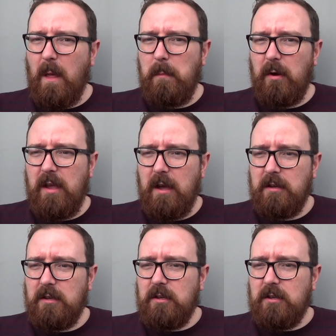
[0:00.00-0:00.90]
but yeah,
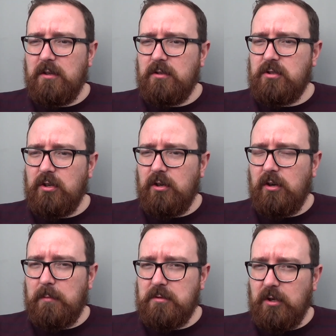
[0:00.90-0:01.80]
so
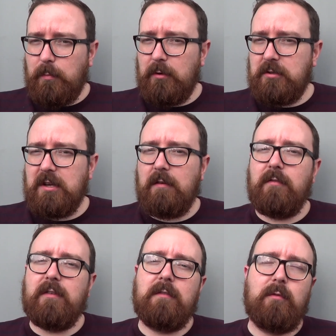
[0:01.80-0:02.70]
I'm still putting together
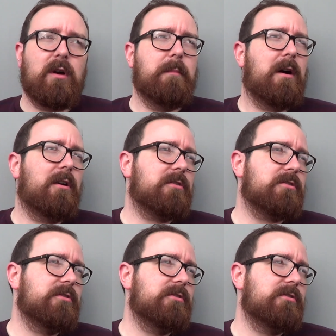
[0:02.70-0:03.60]
the giveaway
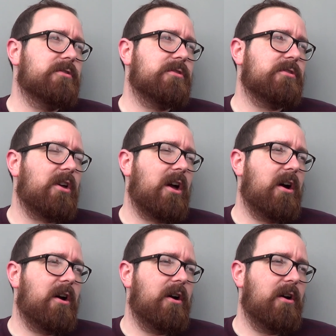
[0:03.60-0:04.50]
boxes.
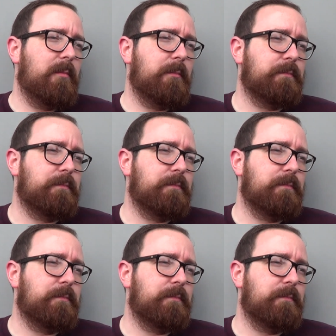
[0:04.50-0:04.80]
Um,